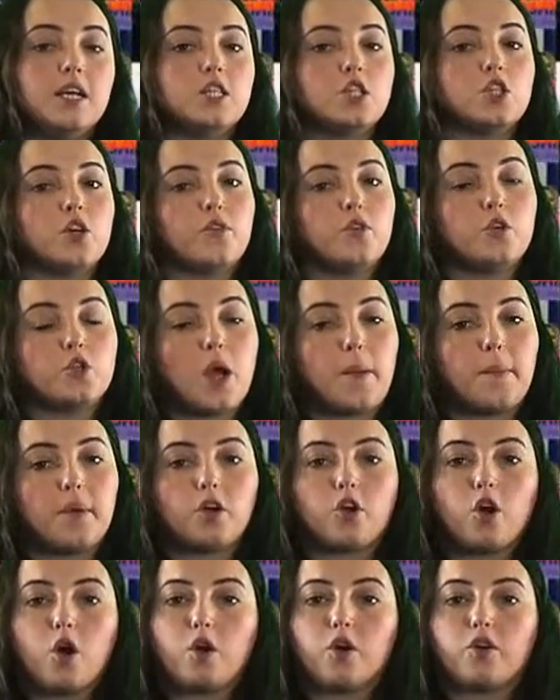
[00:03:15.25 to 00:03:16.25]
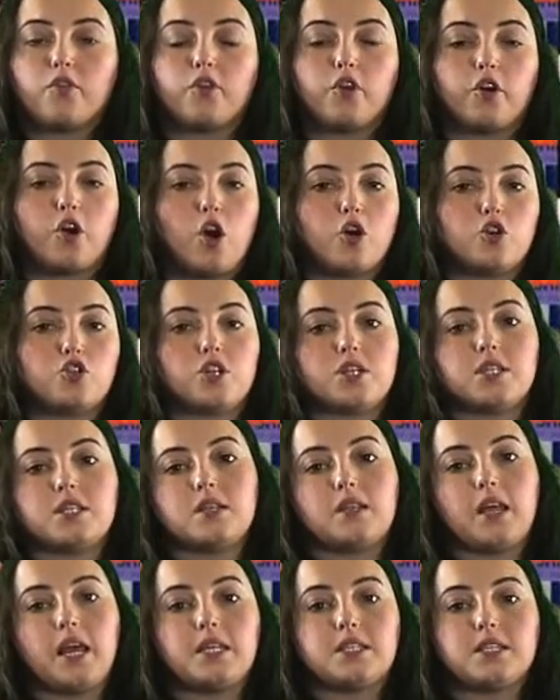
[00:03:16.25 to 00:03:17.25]
So if you shop at Kroger for groceries and
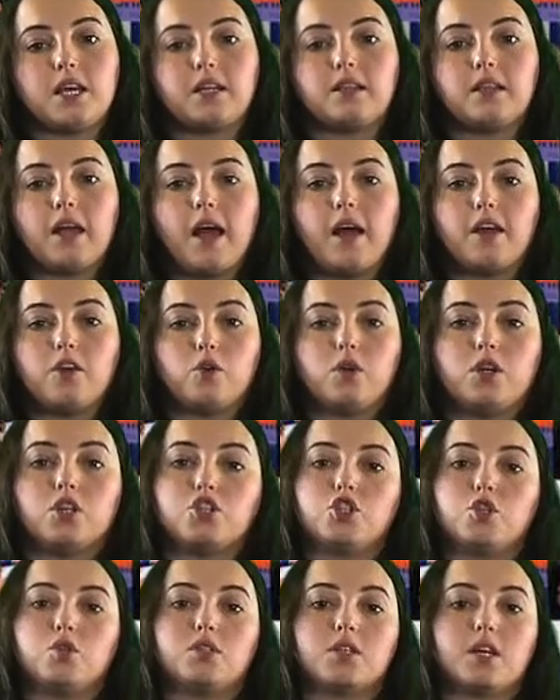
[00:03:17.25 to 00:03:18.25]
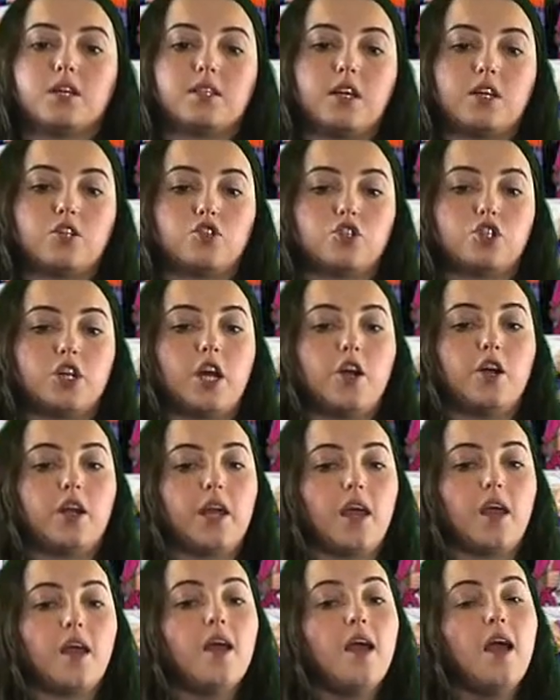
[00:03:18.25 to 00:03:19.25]
things like that, you can choose us as your
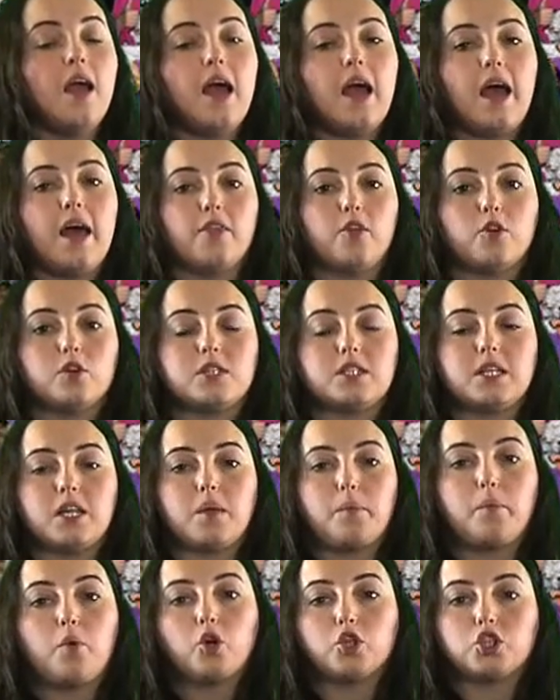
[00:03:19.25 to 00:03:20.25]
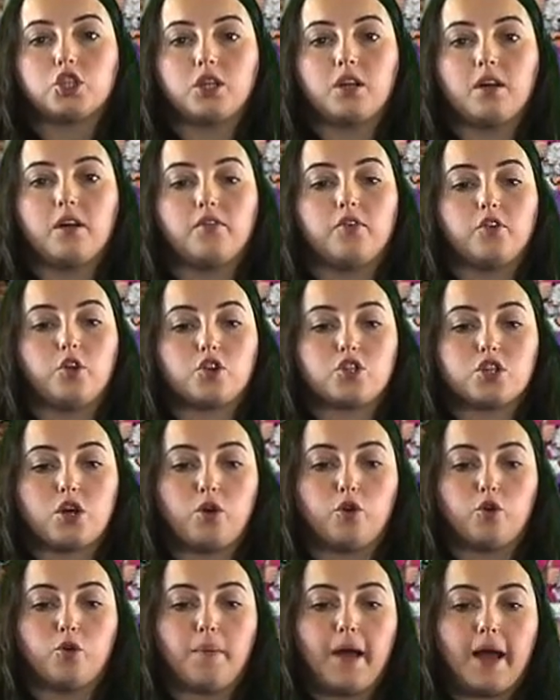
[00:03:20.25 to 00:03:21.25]
charity, and they'll send a portion of your
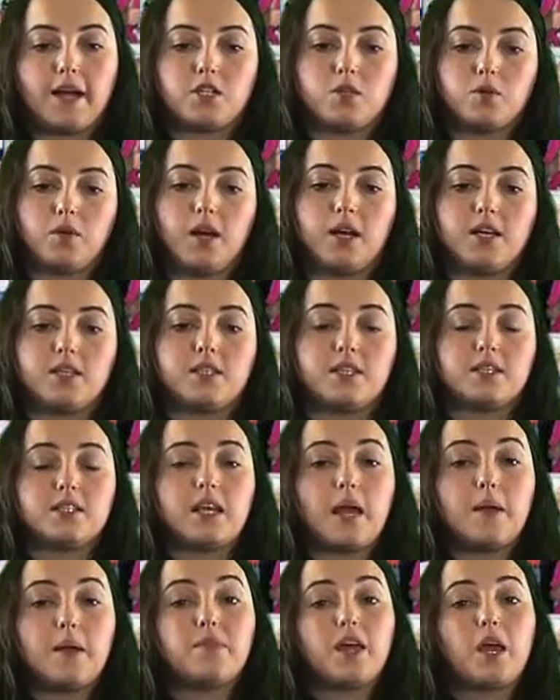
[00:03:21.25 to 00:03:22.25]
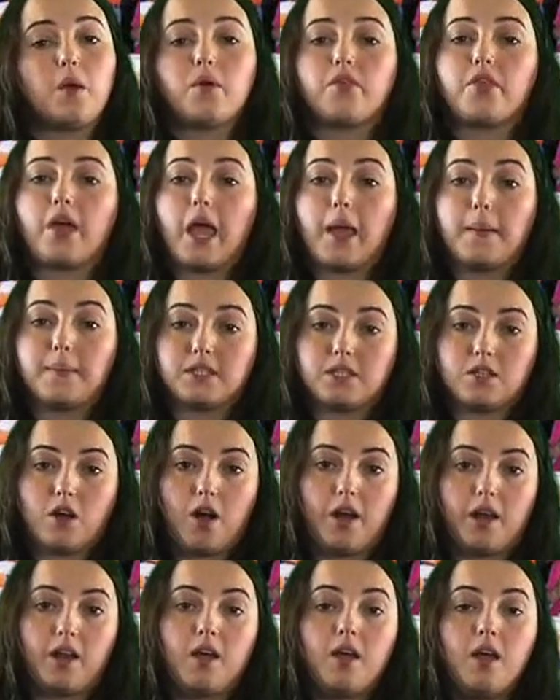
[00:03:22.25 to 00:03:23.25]
total back to us. Same thing with
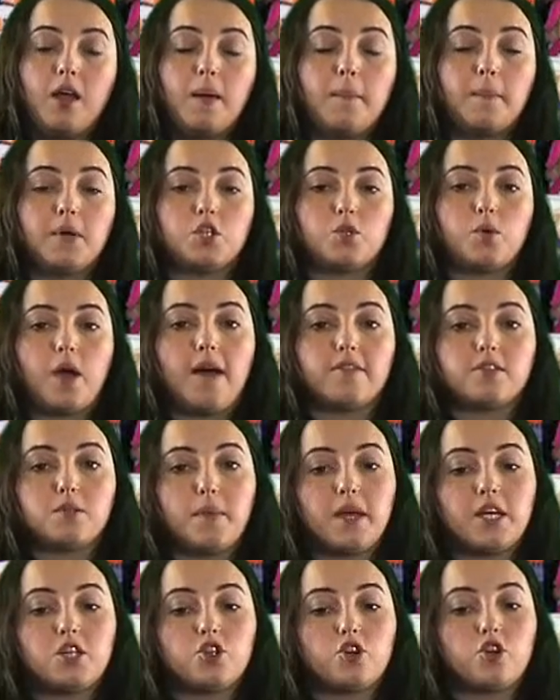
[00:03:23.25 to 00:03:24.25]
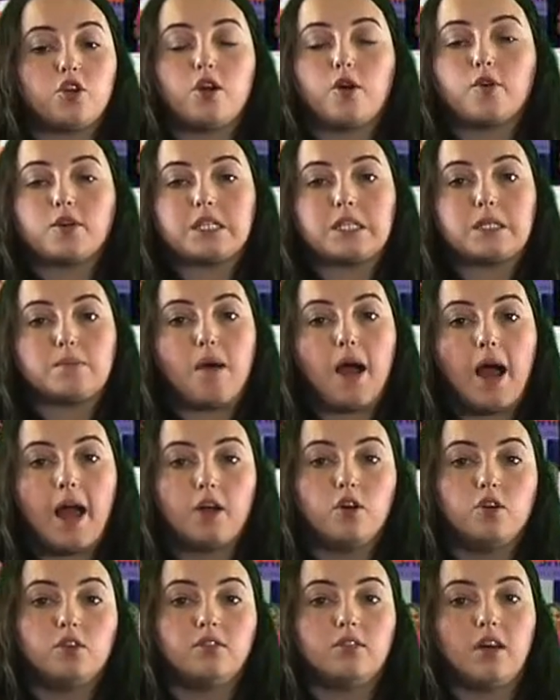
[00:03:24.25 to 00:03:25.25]
Amazon, but you have to make sure you go to
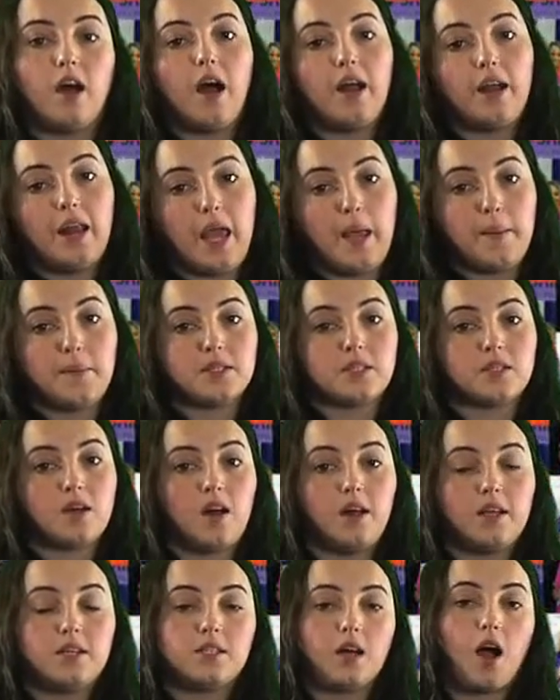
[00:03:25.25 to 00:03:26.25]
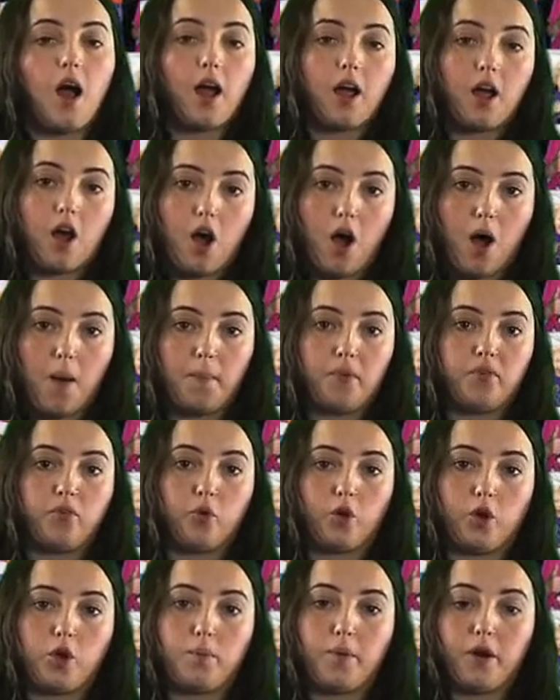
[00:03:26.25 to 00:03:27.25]
smile.amazon.com
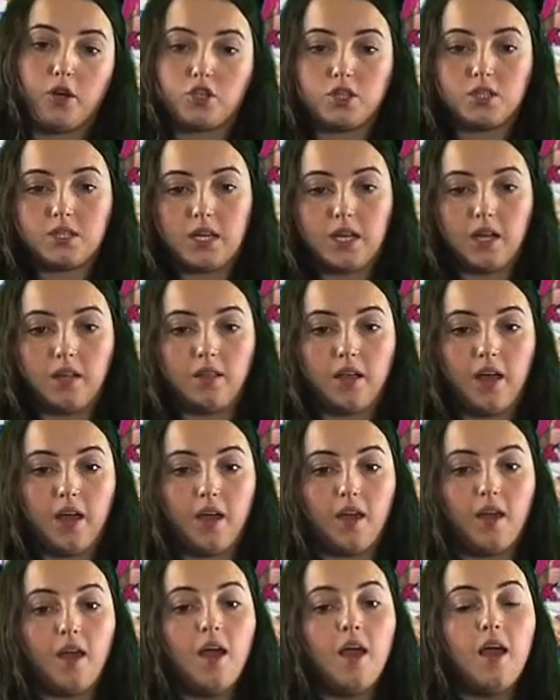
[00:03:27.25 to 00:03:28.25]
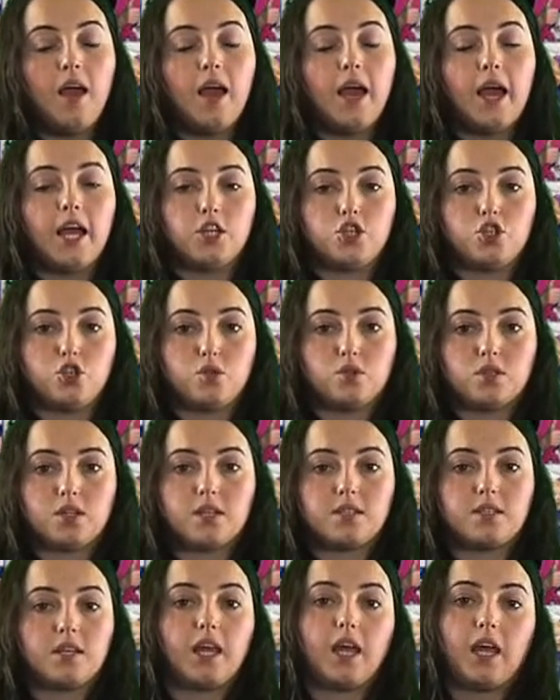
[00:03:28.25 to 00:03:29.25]
before you purchase anything and choose
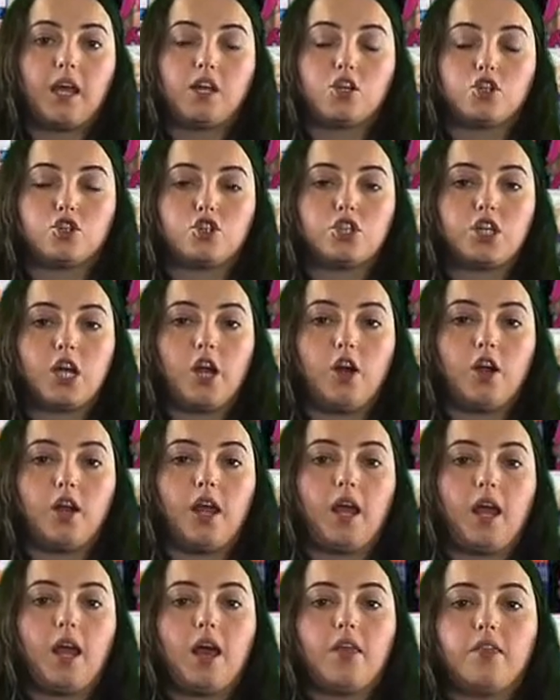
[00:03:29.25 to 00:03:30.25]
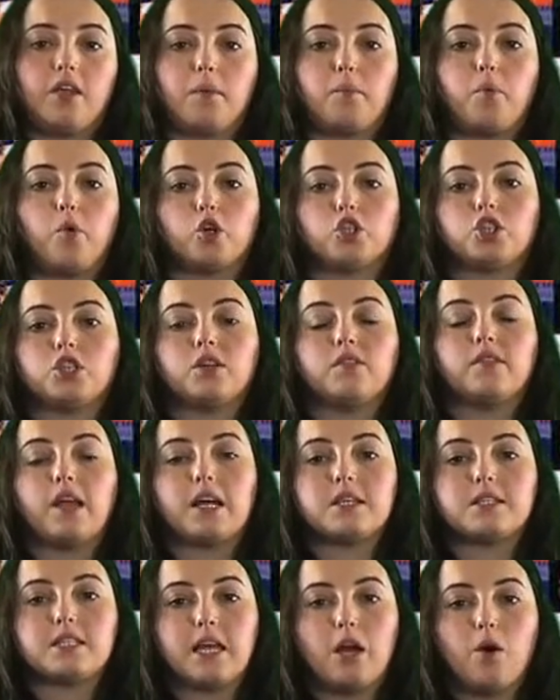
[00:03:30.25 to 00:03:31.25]
us again as your charity, and then a portion of
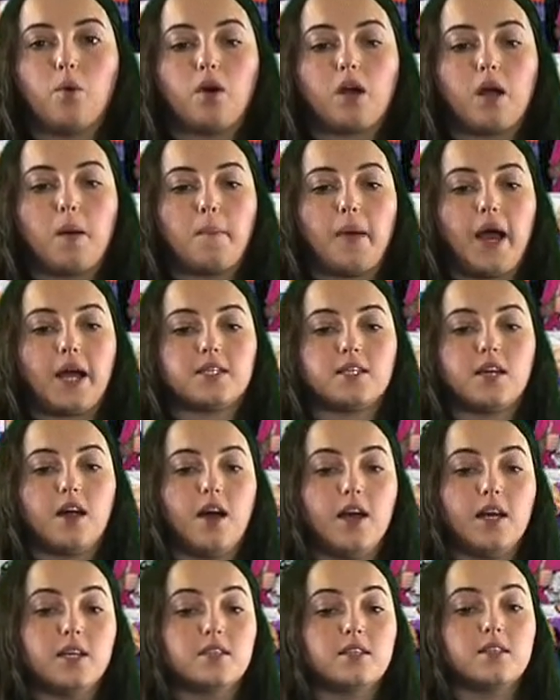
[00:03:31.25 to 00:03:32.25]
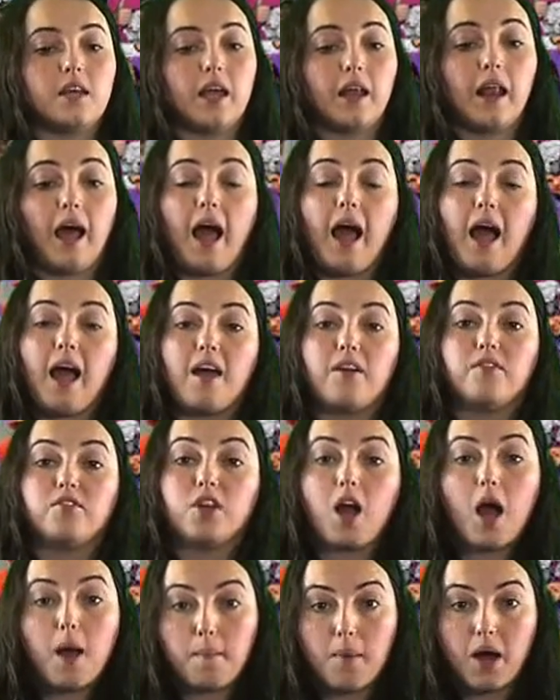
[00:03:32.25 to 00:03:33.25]
that sale will come back to us. And I have
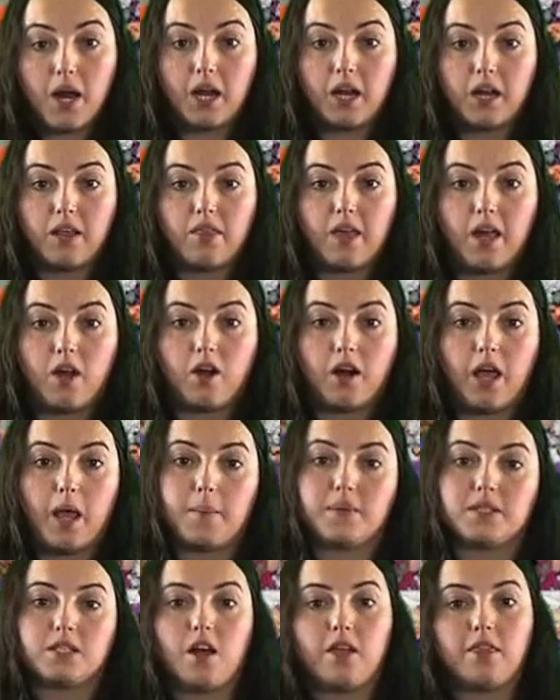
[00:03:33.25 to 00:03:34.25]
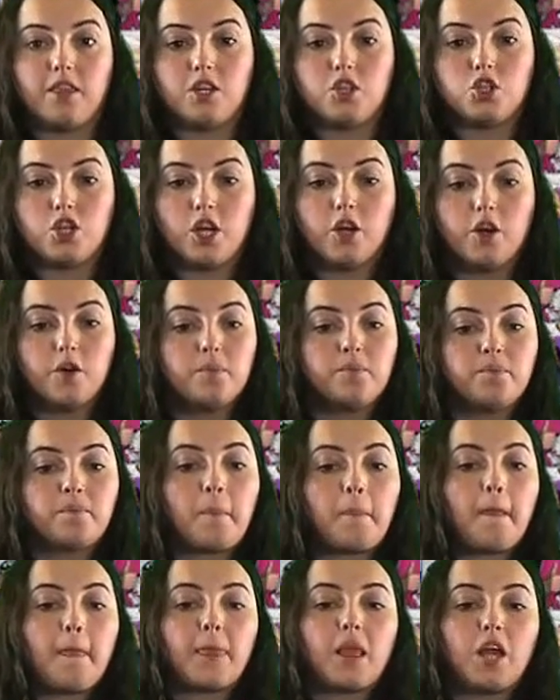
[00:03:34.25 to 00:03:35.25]
not bought anything on Amazon this year.
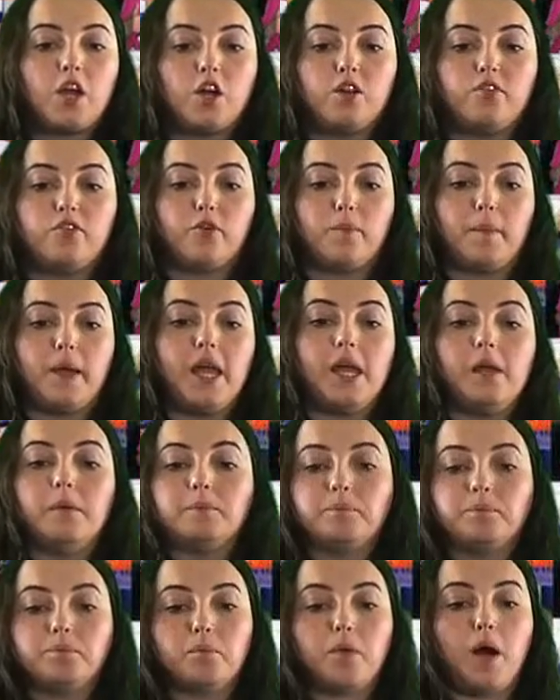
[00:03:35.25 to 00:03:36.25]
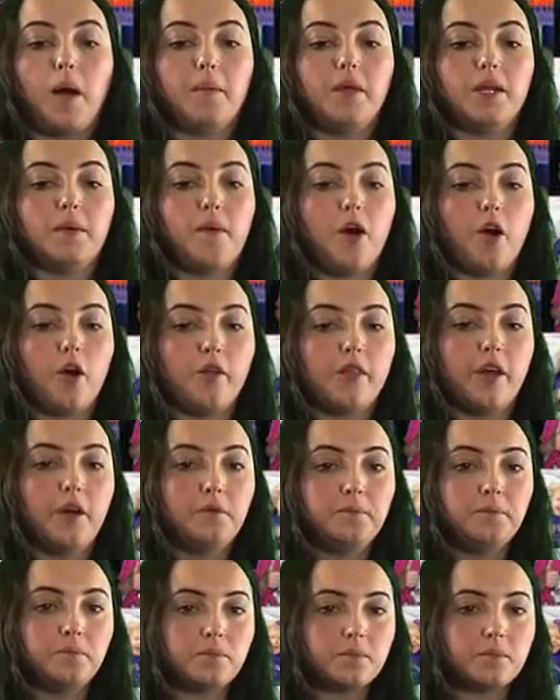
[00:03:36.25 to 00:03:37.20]
Good for me. Probably tomorrow, though.